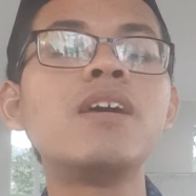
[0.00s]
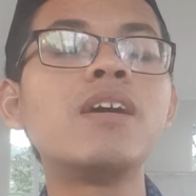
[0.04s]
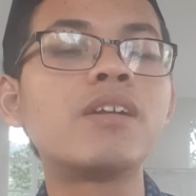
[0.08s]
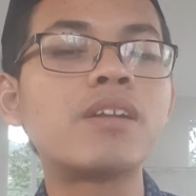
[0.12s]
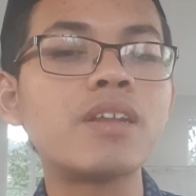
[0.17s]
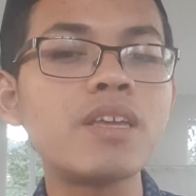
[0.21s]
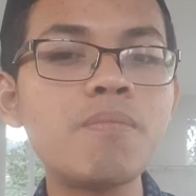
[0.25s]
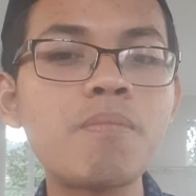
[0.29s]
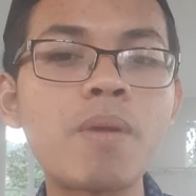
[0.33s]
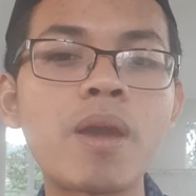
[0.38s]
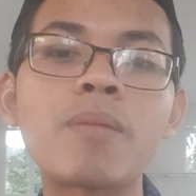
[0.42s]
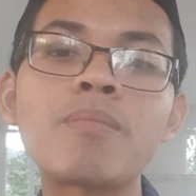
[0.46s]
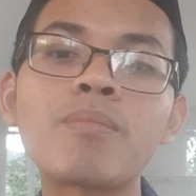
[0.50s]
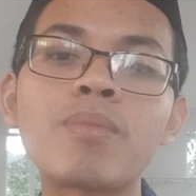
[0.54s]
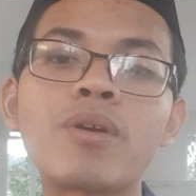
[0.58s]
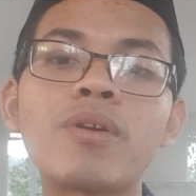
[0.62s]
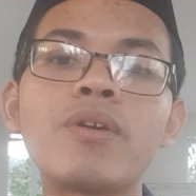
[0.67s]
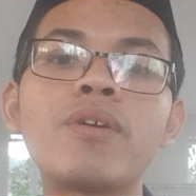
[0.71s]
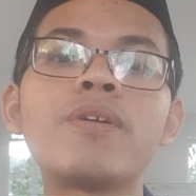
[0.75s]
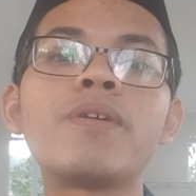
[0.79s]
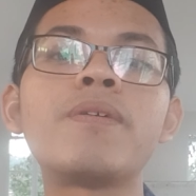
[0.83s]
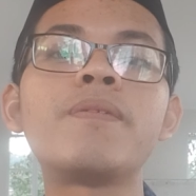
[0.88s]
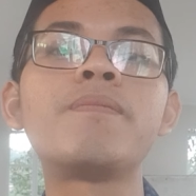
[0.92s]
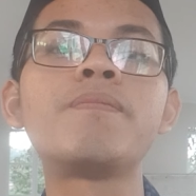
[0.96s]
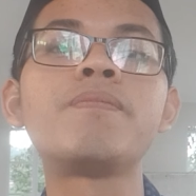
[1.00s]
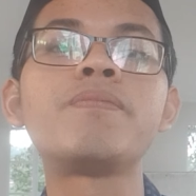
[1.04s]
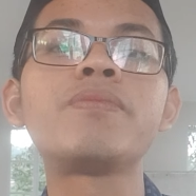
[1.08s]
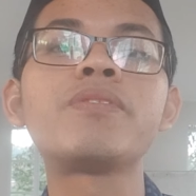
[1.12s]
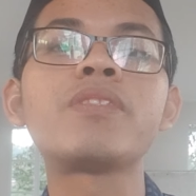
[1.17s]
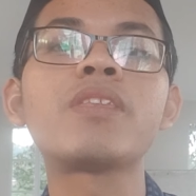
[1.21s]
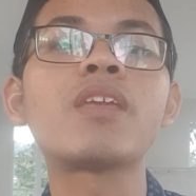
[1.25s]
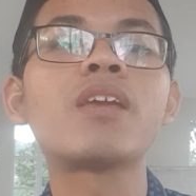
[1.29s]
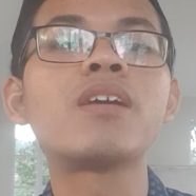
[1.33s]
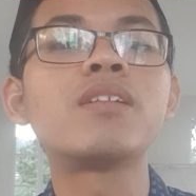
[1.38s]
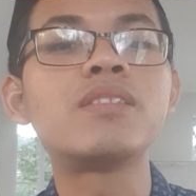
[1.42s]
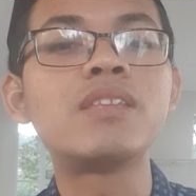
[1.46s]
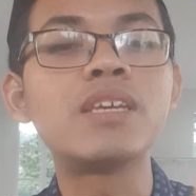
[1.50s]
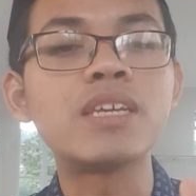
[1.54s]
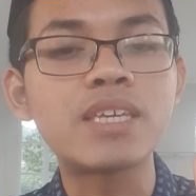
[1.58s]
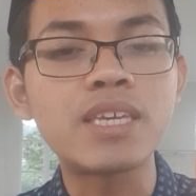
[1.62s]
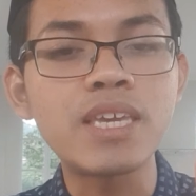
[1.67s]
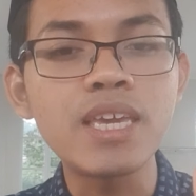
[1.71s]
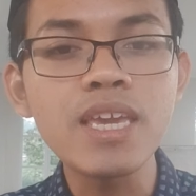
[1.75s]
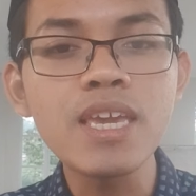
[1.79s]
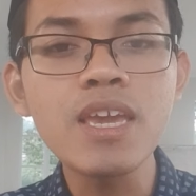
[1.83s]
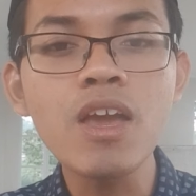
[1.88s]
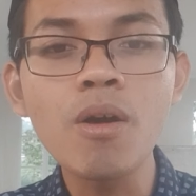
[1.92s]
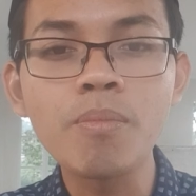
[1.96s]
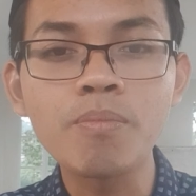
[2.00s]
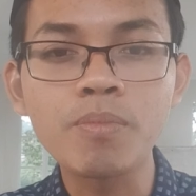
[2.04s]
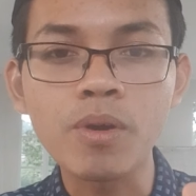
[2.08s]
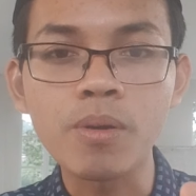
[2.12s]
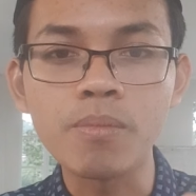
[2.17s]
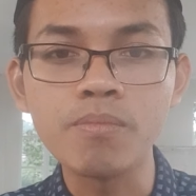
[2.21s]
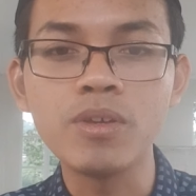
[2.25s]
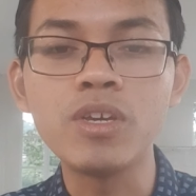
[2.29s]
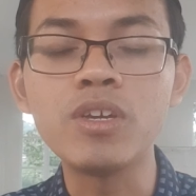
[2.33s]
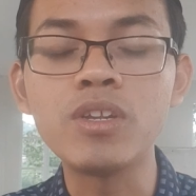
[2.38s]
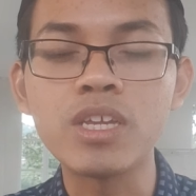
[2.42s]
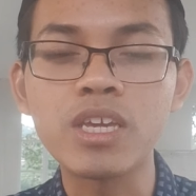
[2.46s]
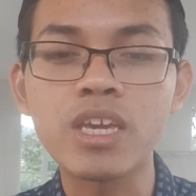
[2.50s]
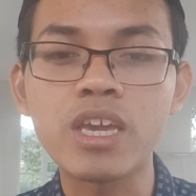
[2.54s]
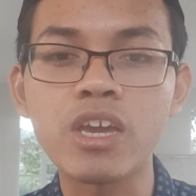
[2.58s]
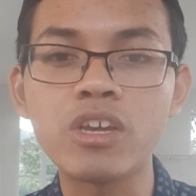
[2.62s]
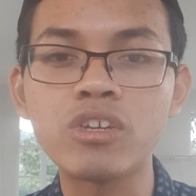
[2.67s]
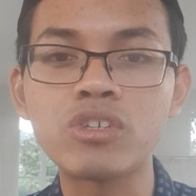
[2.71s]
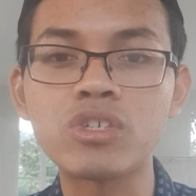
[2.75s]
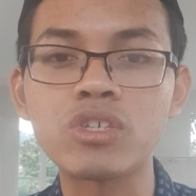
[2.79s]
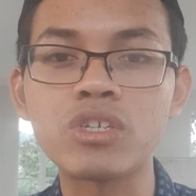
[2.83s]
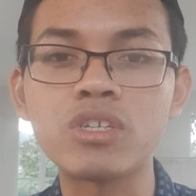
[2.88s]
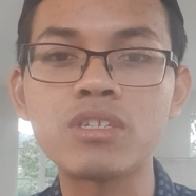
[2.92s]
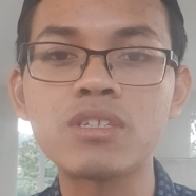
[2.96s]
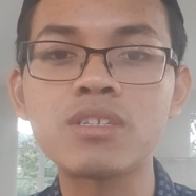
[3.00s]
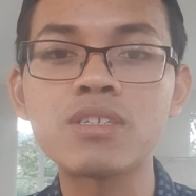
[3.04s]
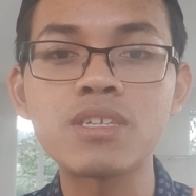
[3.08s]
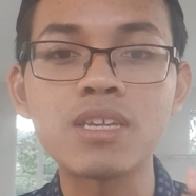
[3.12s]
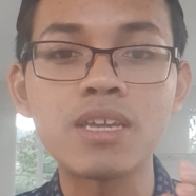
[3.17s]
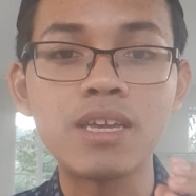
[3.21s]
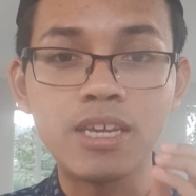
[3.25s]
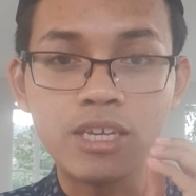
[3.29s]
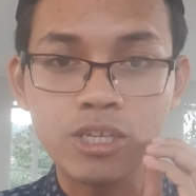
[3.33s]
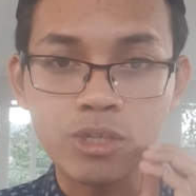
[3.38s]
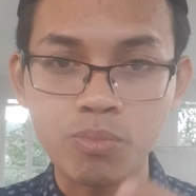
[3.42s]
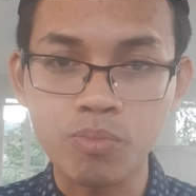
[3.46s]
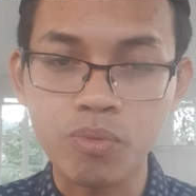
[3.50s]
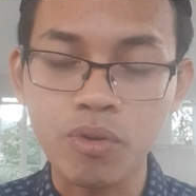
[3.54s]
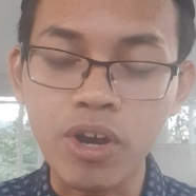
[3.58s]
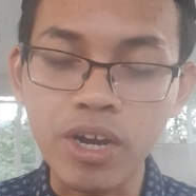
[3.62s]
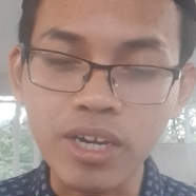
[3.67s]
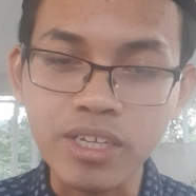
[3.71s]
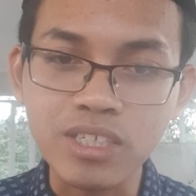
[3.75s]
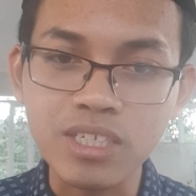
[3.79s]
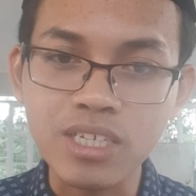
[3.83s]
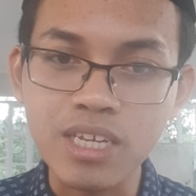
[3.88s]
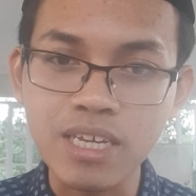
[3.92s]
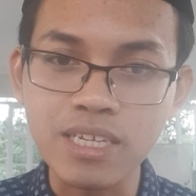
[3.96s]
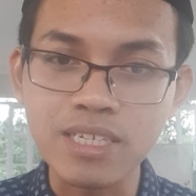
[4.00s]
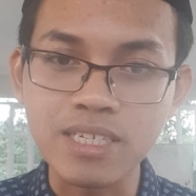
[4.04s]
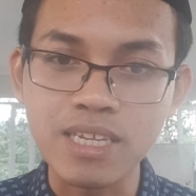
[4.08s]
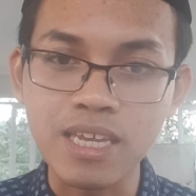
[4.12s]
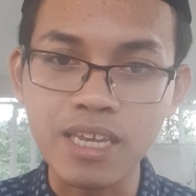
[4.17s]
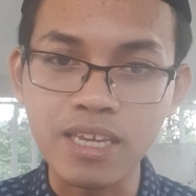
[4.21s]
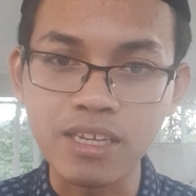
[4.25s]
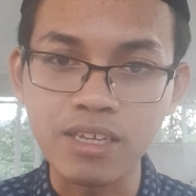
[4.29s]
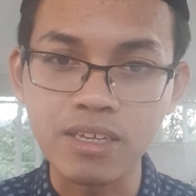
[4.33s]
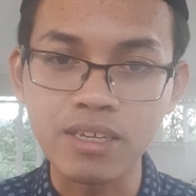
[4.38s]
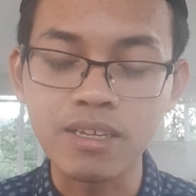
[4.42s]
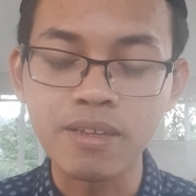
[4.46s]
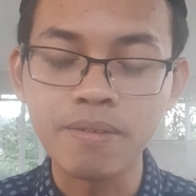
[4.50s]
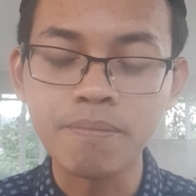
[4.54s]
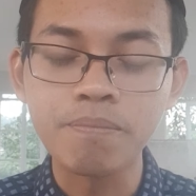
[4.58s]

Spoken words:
Remember, the key of communications is practicing